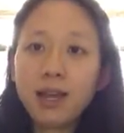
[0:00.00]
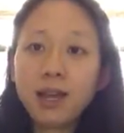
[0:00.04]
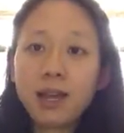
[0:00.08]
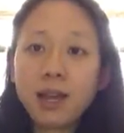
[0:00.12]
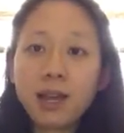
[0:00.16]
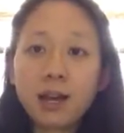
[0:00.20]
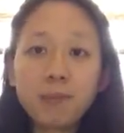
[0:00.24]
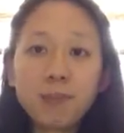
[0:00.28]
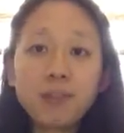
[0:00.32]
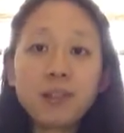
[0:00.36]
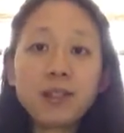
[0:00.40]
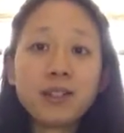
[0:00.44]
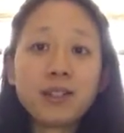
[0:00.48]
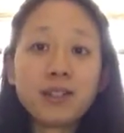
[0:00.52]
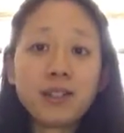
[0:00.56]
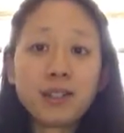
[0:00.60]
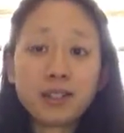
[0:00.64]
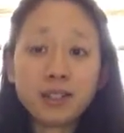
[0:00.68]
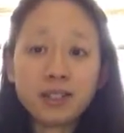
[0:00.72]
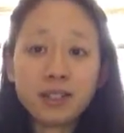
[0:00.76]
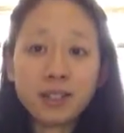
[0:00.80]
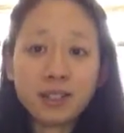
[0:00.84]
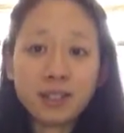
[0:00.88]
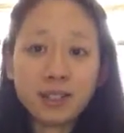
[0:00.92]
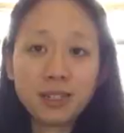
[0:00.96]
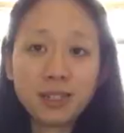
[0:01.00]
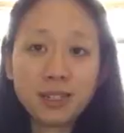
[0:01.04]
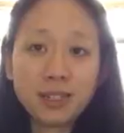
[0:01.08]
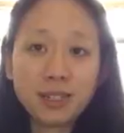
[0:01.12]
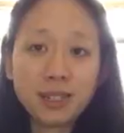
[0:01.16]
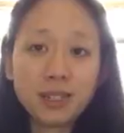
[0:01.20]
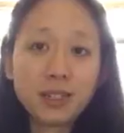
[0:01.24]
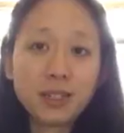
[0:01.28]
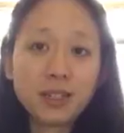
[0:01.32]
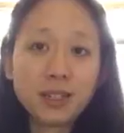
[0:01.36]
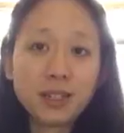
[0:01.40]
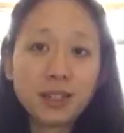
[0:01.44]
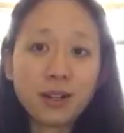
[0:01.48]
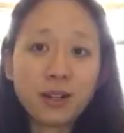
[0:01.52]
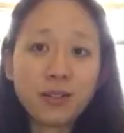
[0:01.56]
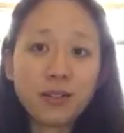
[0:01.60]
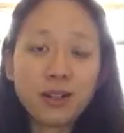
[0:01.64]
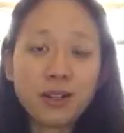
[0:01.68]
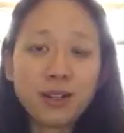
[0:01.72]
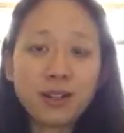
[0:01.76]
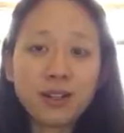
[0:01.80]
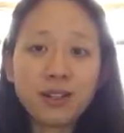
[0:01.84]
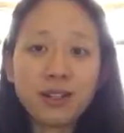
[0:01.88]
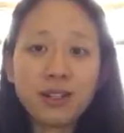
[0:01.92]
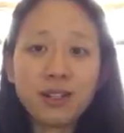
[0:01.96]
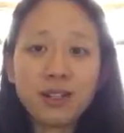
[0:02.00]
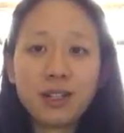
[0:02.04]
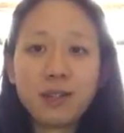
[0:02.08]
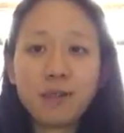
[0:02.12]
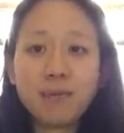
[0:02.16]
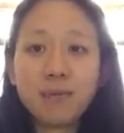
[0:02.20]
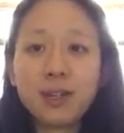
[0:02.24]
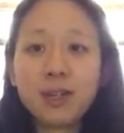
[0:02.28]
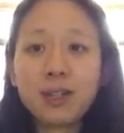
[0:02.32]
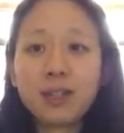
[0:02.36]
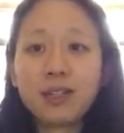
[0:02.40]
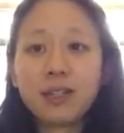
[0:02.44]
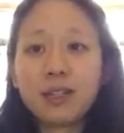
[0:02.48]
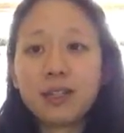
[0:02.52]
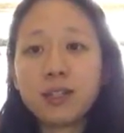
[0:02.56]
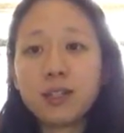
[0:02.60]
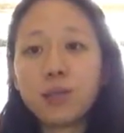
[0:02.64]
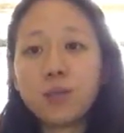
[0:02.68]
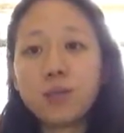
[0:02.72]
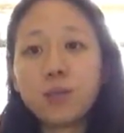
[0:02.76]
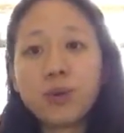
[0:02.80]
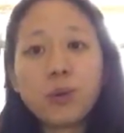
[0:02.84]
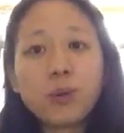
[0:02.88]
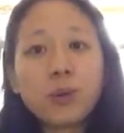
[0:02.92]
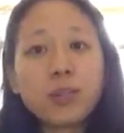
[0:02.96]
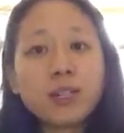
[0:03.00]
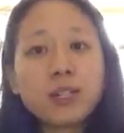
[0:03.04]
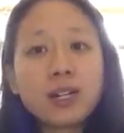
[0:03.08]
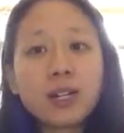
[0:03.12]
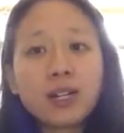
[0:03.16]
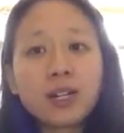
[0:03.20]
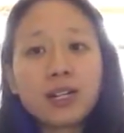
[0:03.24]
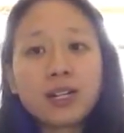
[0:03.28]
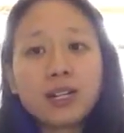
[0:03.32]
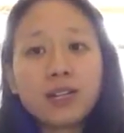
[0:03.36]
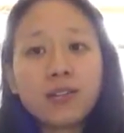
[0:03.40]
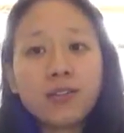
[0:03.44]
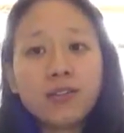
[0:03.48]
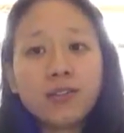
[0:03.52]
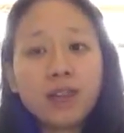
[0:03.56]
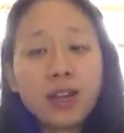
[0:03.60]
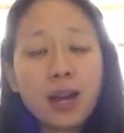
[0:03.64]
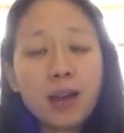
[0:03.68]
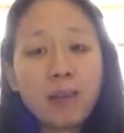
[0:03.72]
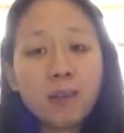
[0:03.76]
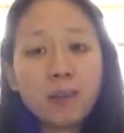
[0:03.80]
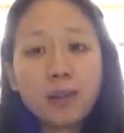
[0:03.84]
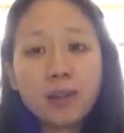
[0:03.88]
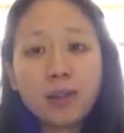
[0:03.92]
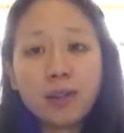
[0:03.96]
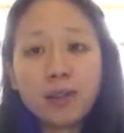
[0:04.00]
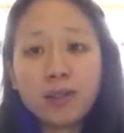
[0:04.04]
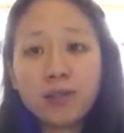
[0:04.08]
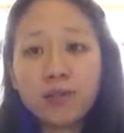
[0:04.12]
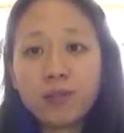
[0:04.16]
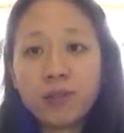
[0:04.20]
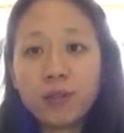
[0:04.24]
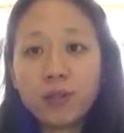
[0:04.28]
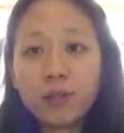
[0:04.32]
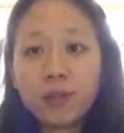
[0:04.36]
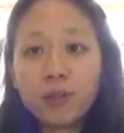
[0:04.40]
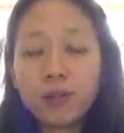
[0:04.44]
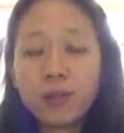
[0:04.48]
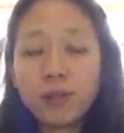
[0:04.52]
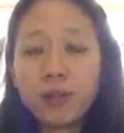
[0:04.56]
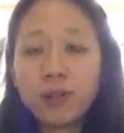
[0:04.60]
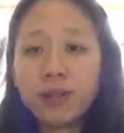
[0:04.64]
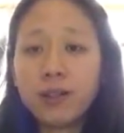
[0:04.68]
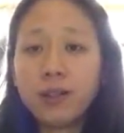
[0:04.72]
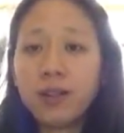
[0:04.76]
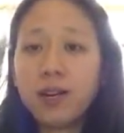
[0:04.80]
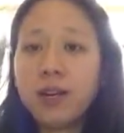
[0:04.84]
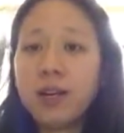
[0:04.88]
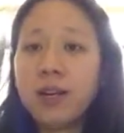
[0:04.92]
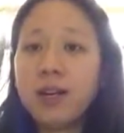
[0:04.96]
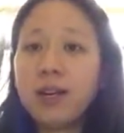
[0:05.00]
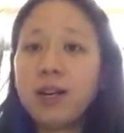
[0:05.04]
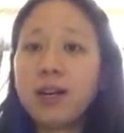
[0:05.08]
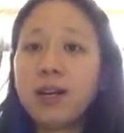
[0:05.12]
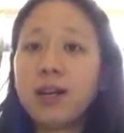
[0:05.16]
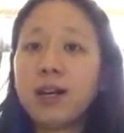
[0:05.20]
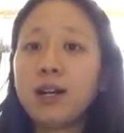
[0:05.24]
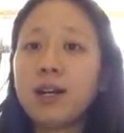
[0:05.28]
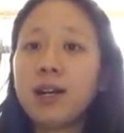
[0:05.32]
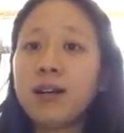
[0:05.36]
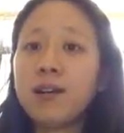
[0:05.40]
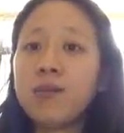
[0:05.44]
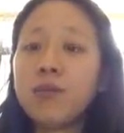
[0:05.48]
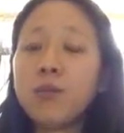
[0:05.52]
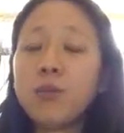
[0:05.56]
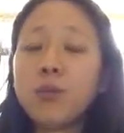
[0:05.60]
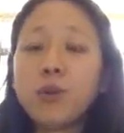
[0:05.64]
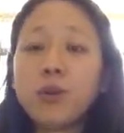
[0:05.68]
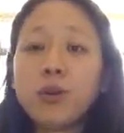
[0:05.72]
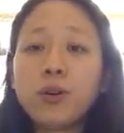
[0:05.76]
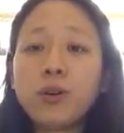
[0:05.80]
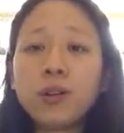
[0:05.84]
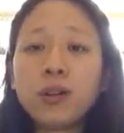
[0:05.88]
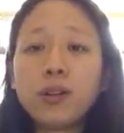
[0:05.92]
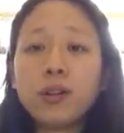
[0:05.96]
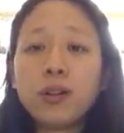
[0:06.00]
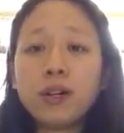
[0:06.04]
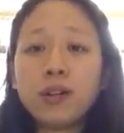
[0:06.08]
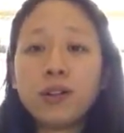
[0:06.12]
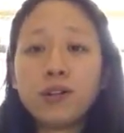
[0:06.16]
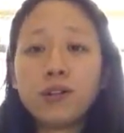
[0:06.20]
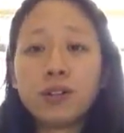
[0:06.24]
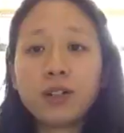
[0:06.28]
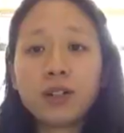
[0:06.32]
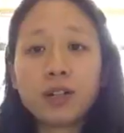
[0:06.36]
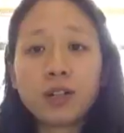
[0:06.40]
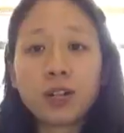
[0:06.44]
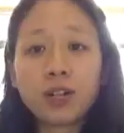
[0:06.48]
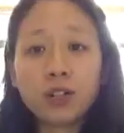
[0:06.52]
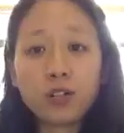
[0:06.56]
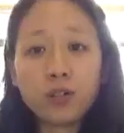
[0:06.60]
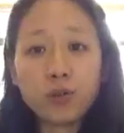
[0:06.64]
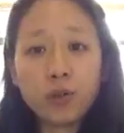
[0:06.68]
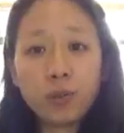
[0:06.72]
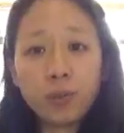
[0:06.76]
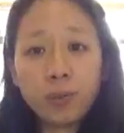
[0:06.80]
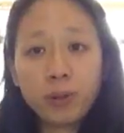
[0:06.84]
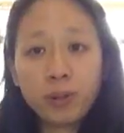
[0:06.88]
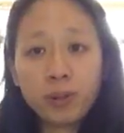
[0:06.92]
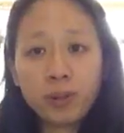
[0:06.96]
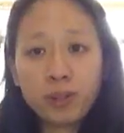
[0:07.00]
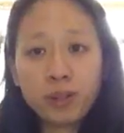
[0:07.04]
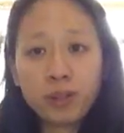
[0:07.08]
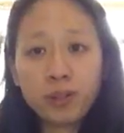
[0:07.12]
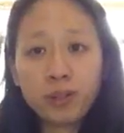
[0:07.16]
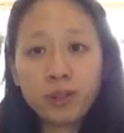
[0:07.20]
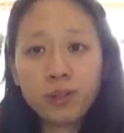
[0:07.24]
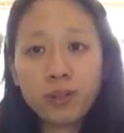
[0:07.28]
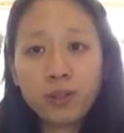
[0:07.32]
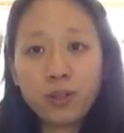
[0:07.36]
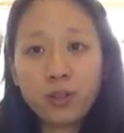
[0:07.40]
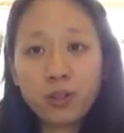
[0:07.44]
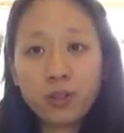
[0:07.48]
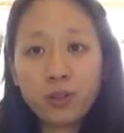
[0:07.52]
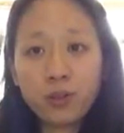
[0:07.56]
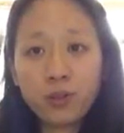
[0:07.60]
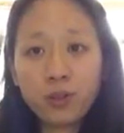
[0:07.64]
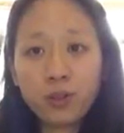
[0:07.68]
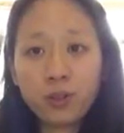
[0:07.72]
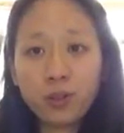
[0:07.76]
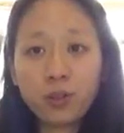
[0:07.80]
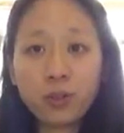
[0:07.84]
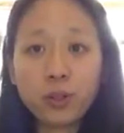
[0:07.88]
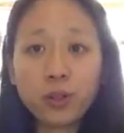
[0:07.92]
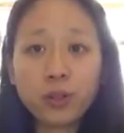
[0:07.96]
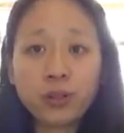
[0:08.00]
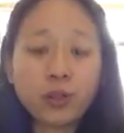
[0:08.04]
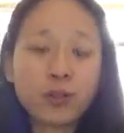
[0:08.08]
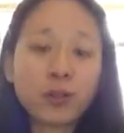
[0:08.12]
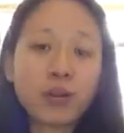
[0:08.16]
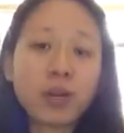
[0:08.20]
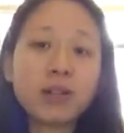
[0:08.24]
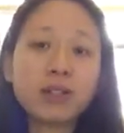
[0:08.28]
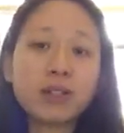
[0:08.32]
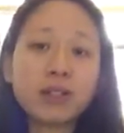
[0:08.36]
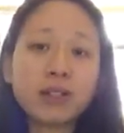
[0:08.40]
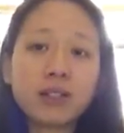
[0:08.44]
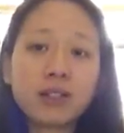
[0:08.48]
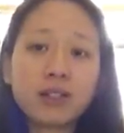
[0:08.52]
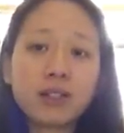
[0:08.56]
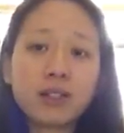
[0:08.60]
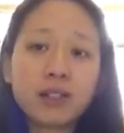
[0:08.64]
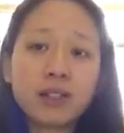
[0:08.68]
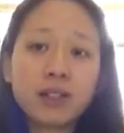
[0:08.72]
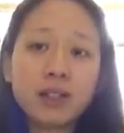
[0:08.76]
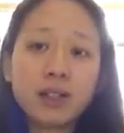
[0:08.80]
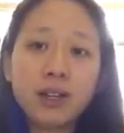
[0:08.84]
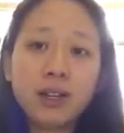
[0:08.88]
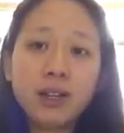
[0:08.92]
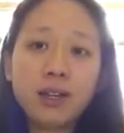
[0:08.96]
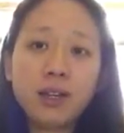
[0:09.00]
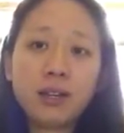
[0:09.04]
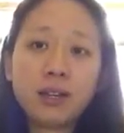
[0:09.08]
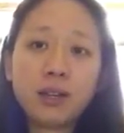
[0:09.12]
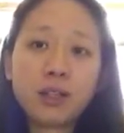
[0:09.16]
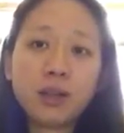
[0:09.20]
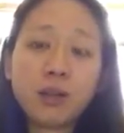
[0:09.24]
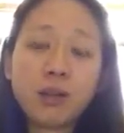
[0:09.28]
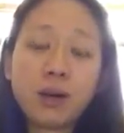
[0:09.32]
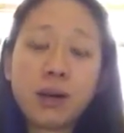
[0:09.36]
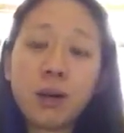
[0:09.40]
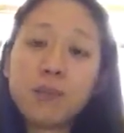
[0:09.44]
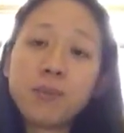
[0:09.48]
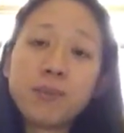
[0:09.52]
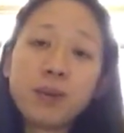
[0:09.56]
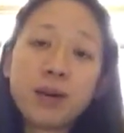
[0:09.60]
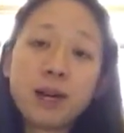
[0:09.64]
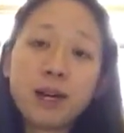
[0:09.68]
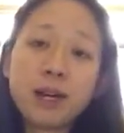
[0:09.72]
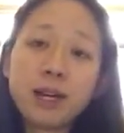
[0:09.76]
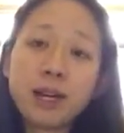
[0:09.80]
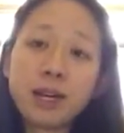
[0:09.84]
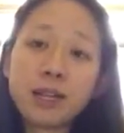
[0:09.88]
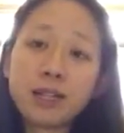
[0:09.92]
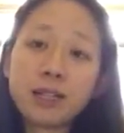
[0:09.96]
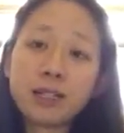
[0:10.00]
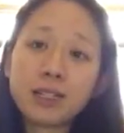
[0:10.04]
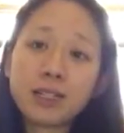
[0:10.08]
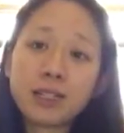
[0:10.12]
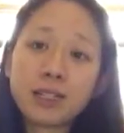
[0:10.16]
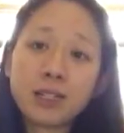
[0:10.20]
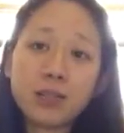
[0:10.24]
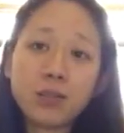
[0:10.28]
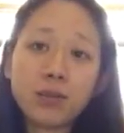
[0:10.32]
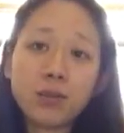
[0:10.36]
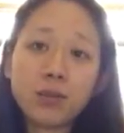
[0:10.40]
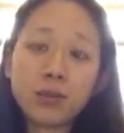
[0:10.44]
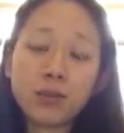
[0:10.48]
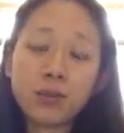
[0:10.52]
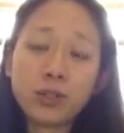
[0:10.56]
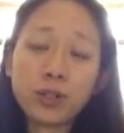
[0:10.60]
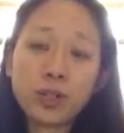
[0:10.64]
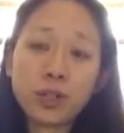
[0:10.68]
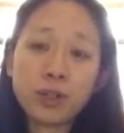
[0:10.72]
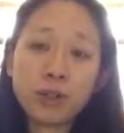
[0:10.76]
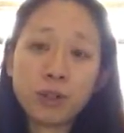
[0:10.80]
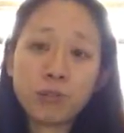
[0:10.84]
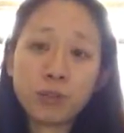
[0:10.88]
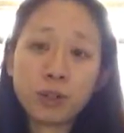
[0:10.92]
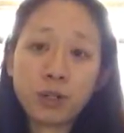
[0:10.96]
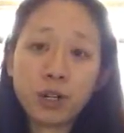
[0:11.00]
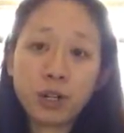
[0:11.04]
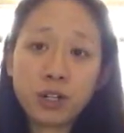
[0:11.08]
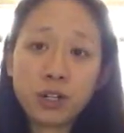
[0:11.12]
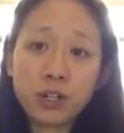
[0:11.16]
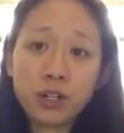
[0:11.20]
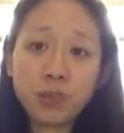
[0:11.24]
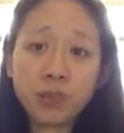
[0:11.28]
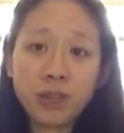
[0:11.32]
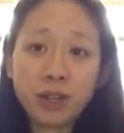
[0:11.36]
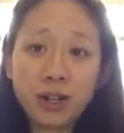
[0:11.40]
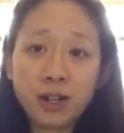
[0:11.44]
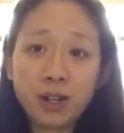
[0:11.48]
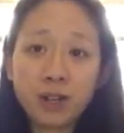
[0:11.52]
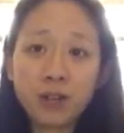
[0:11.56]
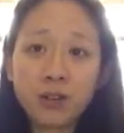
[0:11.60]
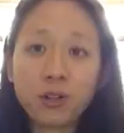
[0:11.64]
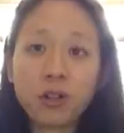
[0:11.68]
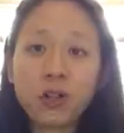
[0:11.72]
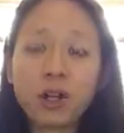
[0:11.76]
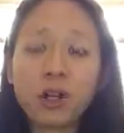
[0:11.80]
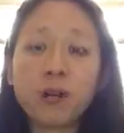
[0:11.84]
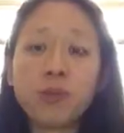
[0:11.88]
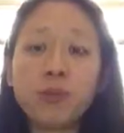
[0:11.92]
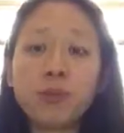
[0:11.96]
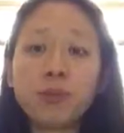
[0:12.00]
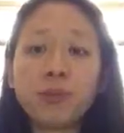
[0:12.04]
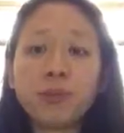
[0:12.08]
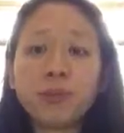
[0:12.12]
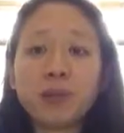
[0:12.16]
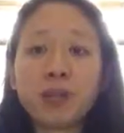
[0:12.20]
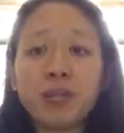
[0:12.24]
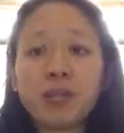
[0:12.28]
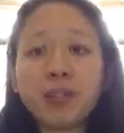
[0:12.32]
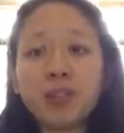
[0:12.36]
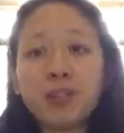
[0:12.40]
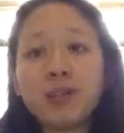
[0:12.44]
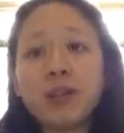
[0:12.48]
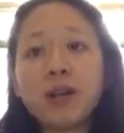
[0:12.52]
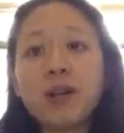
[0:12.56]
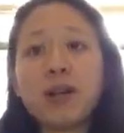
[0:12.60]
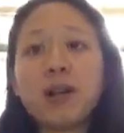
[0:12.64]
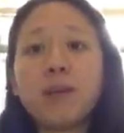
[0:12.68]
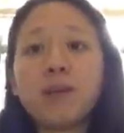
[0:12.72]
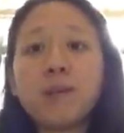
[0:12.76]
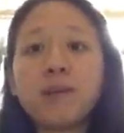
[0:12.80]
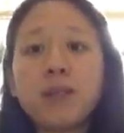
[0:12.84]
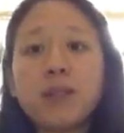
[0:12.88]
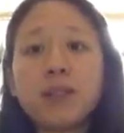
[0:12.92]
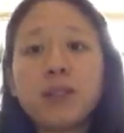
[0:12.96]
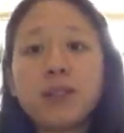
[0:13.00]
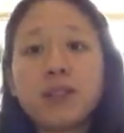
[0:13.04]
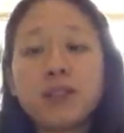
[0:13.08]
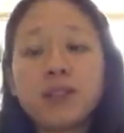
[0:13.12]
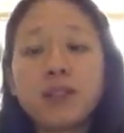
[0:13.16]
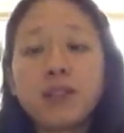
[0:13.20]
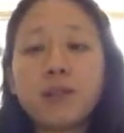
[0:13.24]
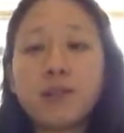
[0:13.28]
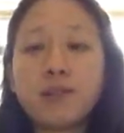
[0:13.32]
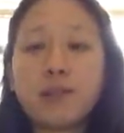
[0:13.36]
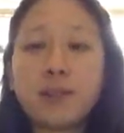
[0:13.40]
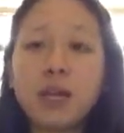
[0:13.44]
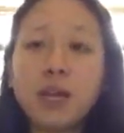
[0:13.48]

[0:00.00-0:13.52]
Happiness is necessary. It makes us more productive, happier individual, and more of a contributor to the world around us. So I'm not asking you to undermine or compromise your happiness.